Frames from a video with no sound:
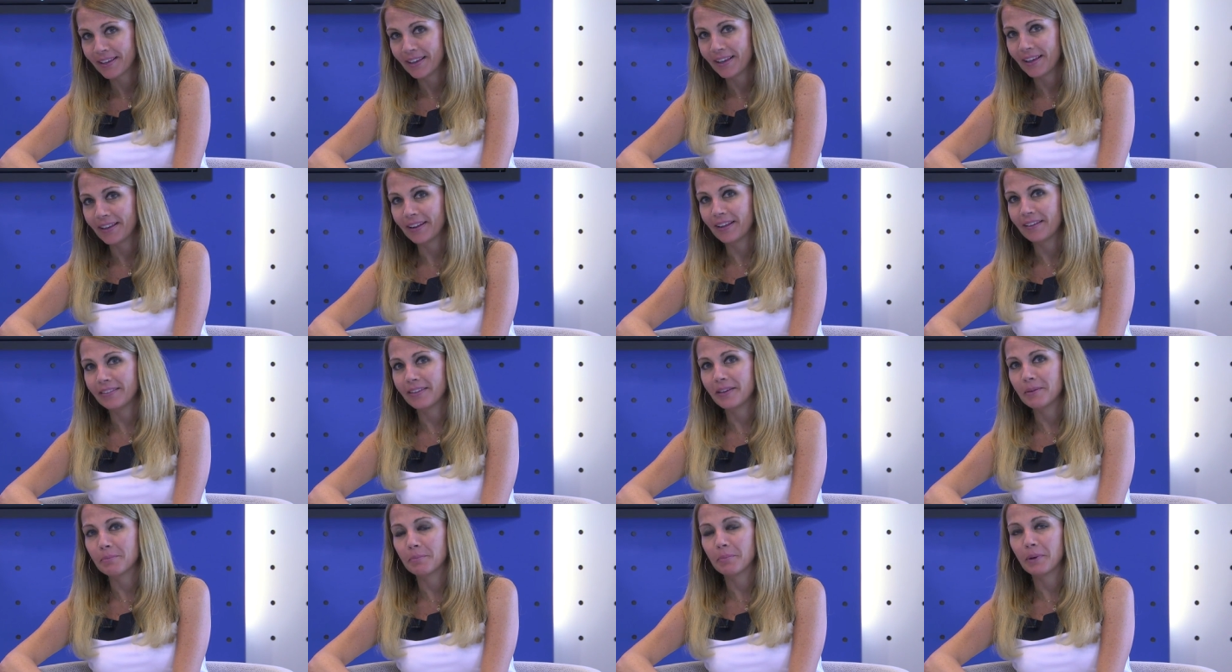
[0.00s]
And I
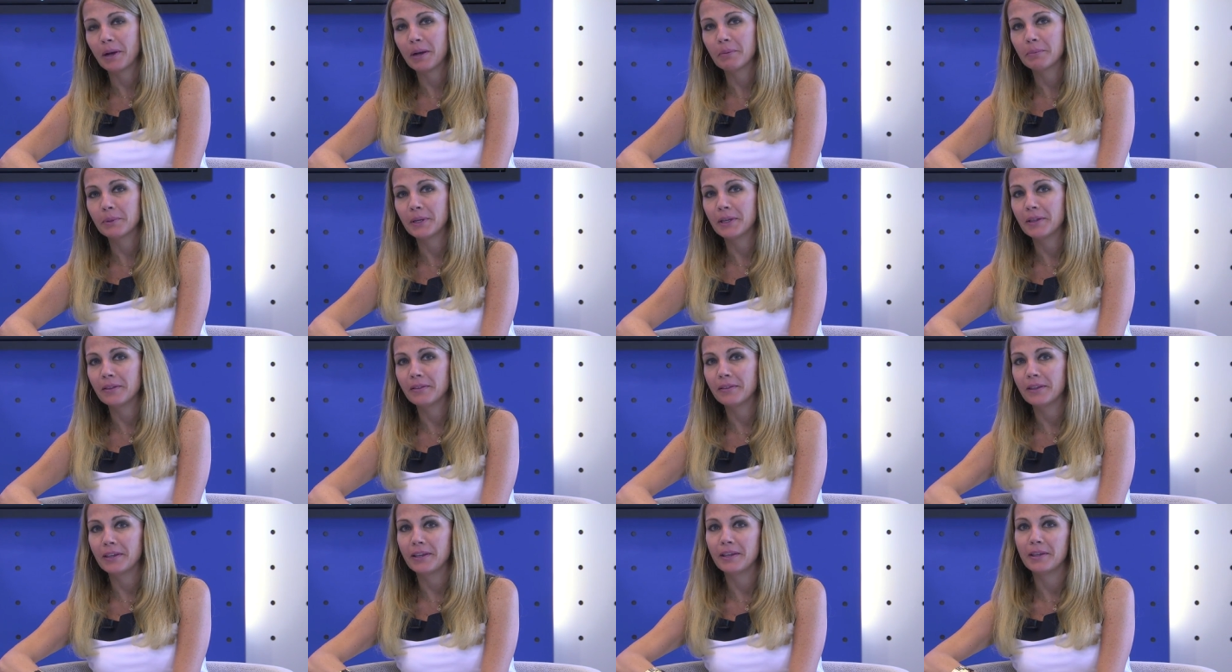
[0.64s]
think
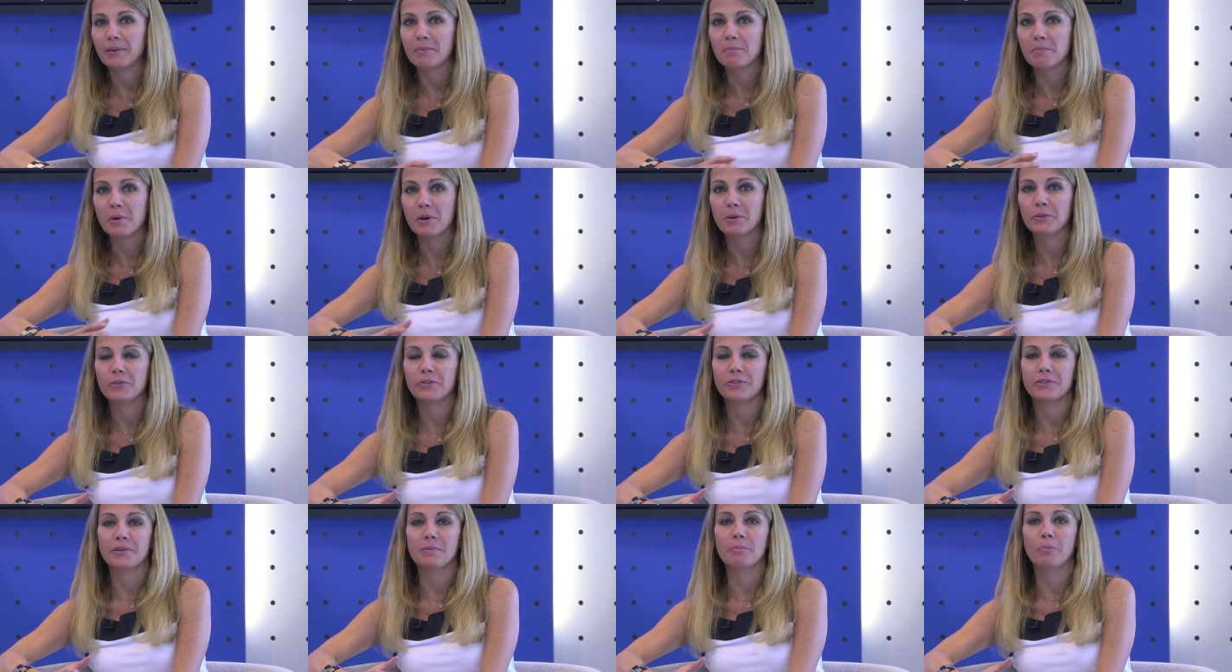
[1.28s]
probably the
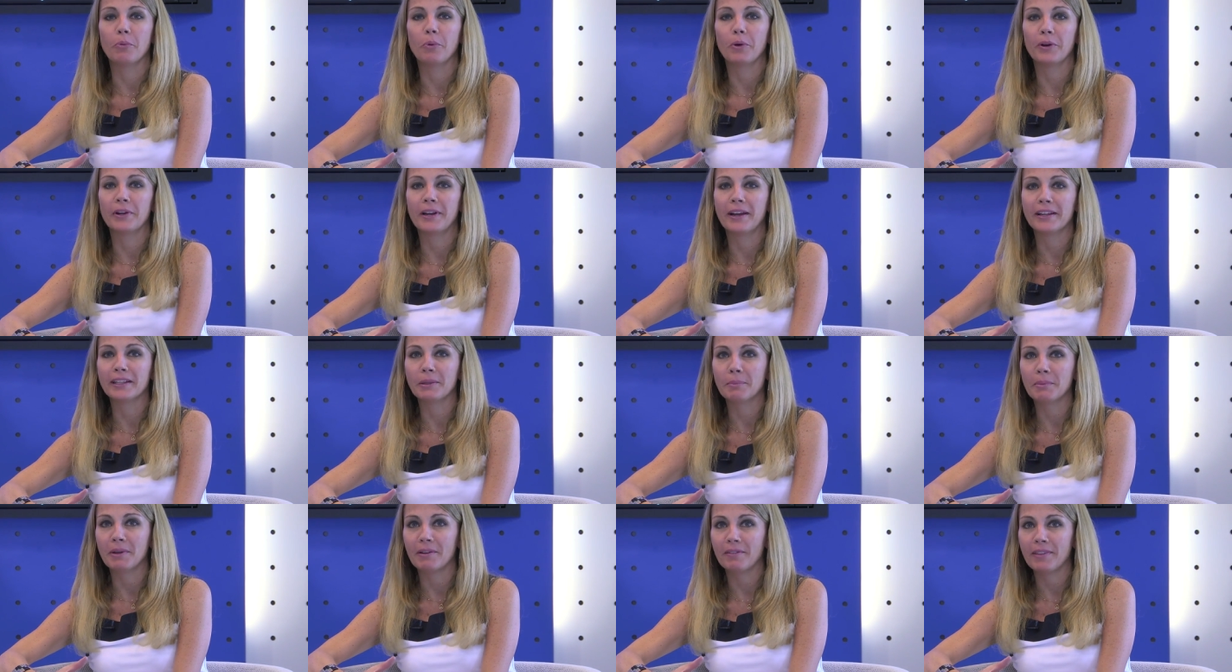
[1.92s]
most important
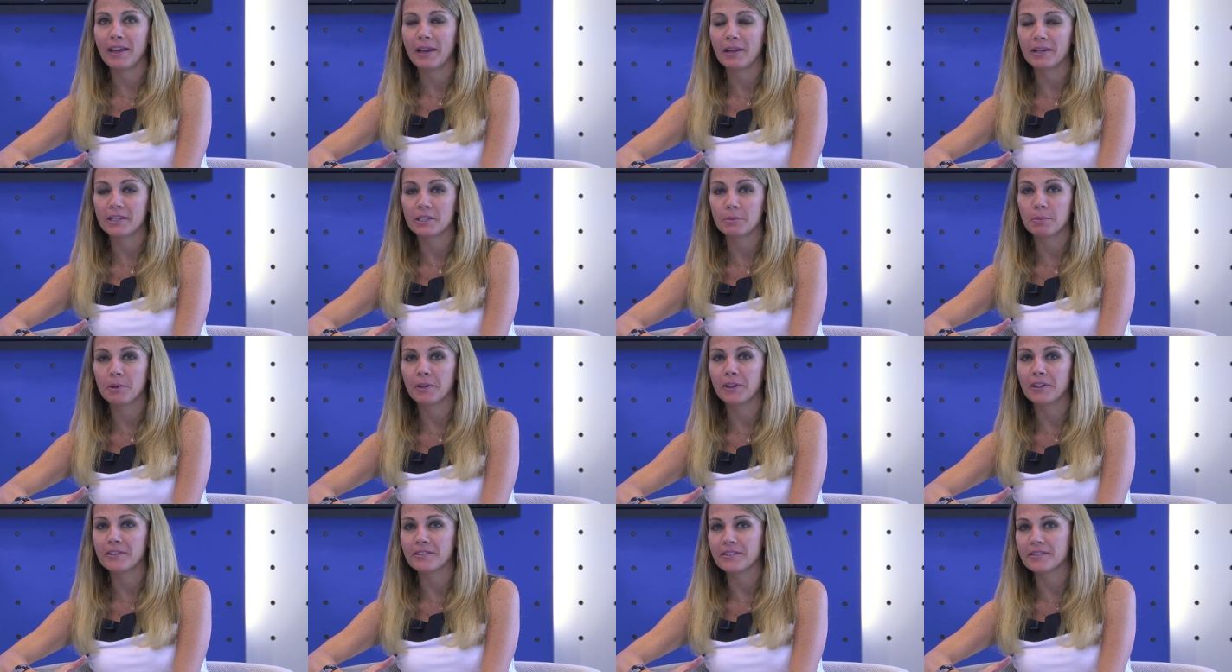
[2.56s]
element of that
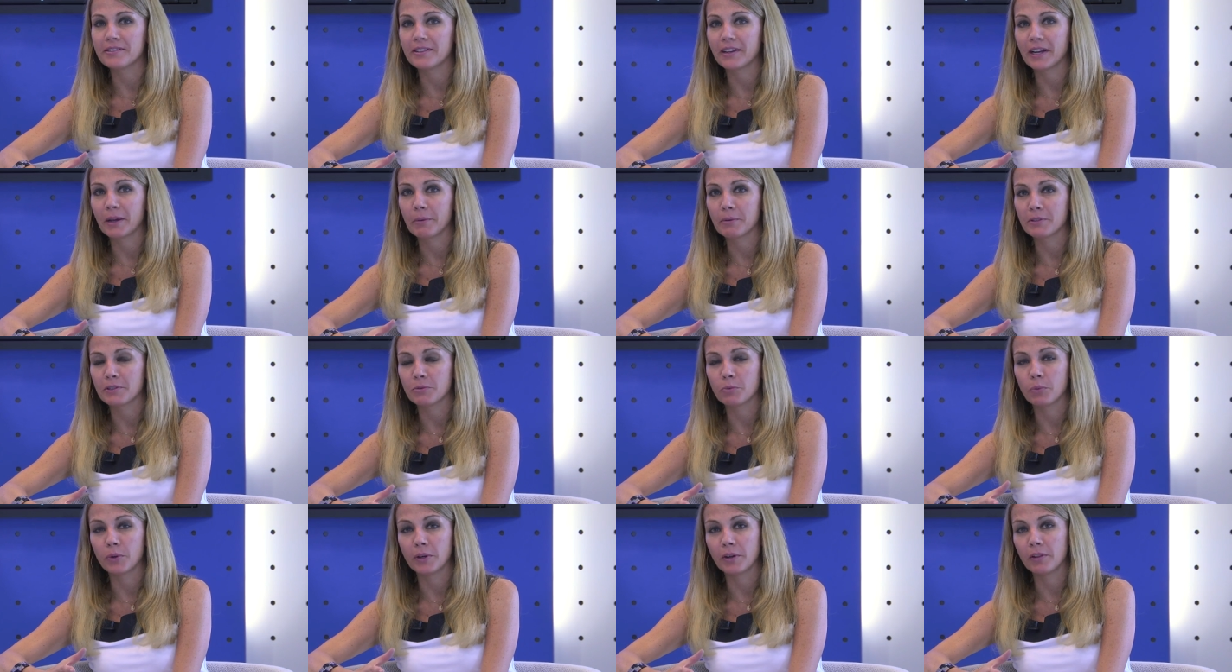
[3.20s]
experience is that I
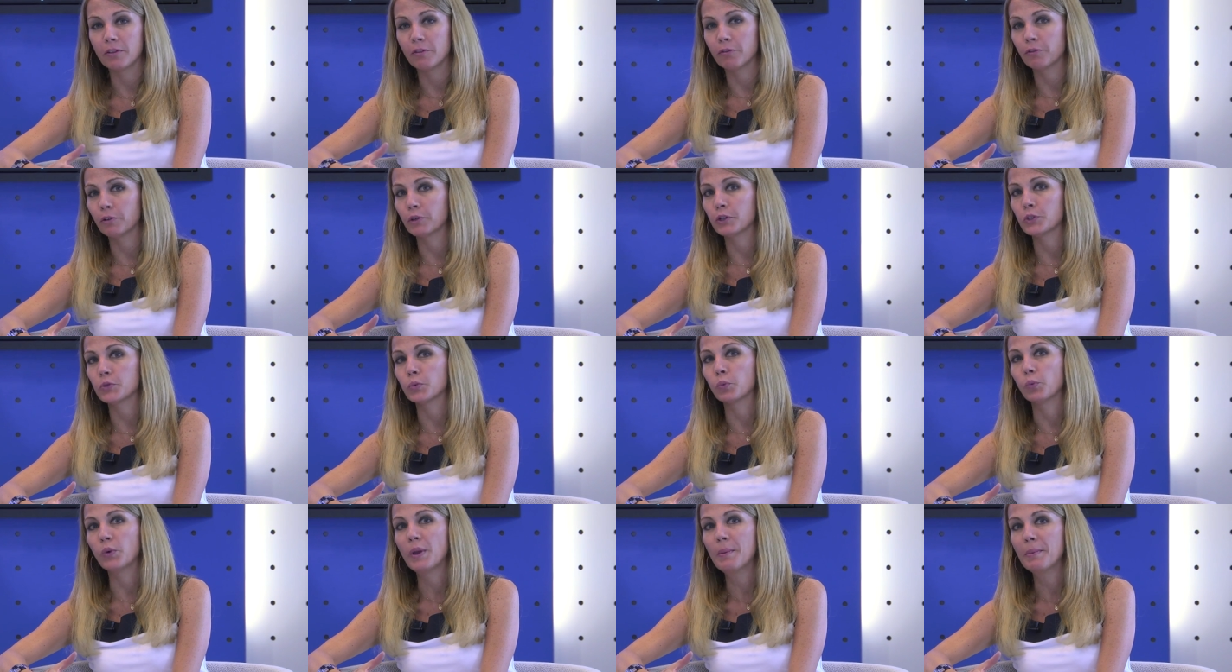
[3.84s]
was one of the
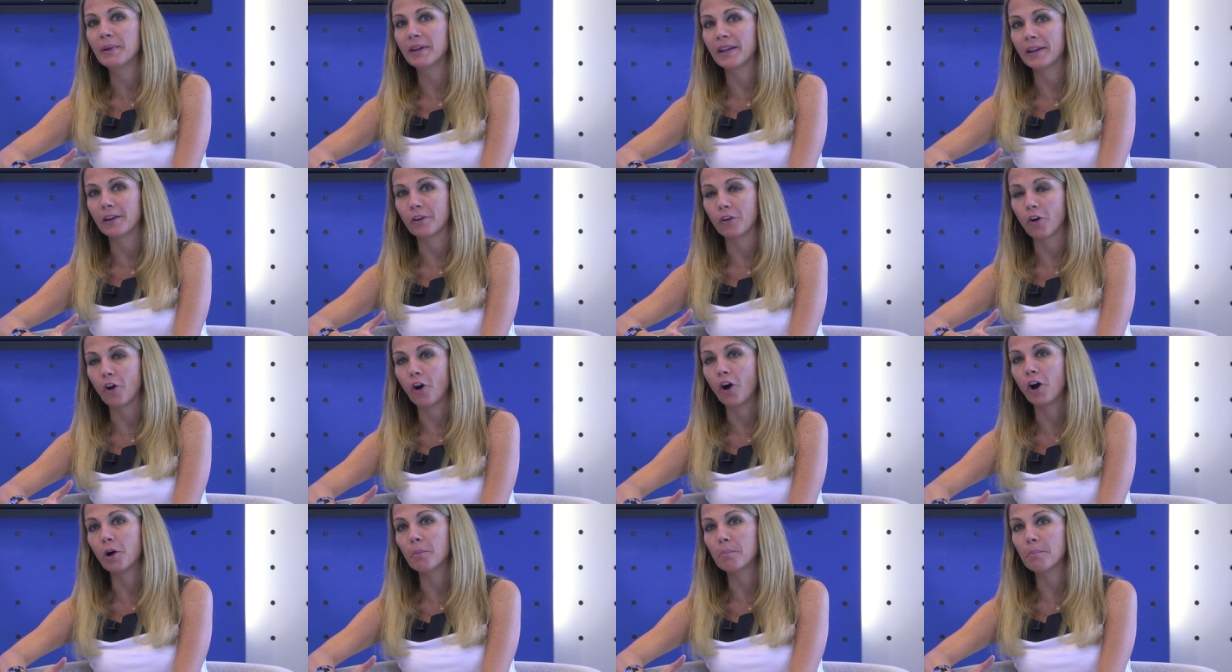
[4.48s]
first women in an
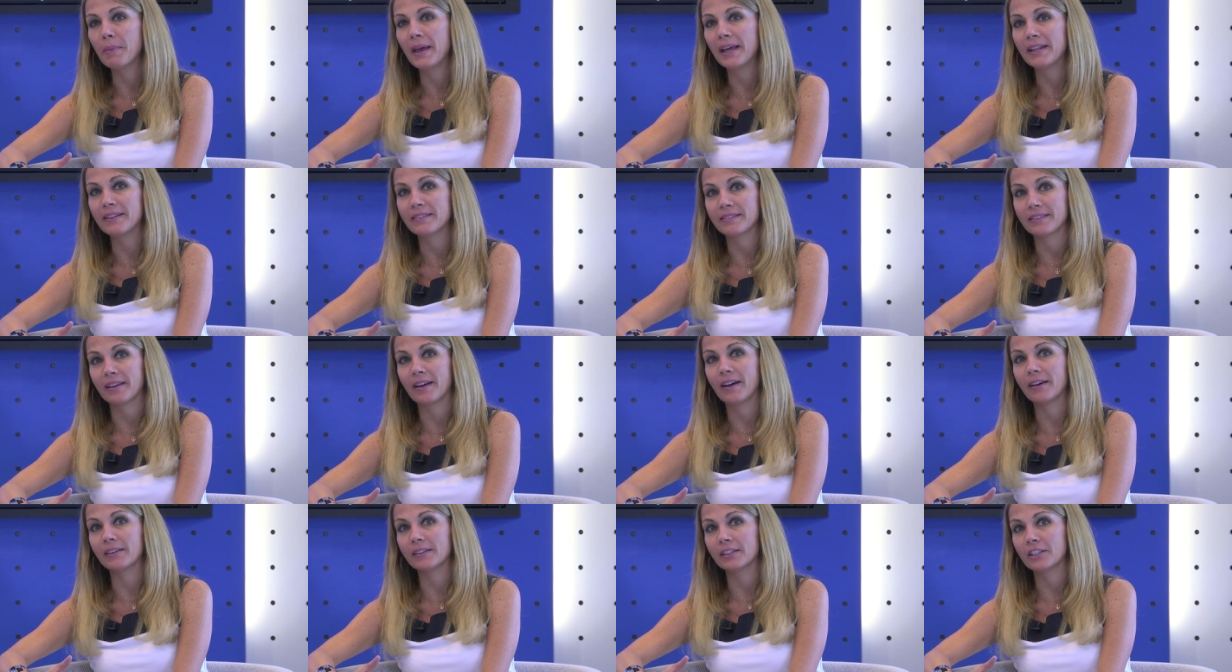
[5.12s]
all-men's
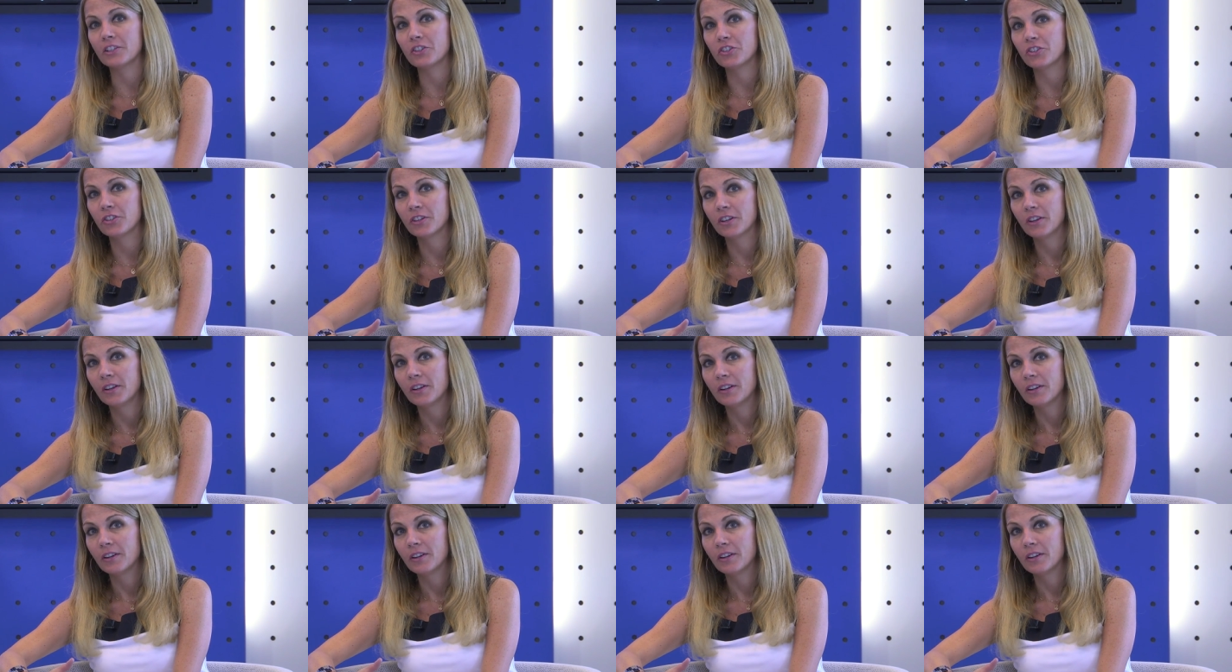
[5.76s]
college.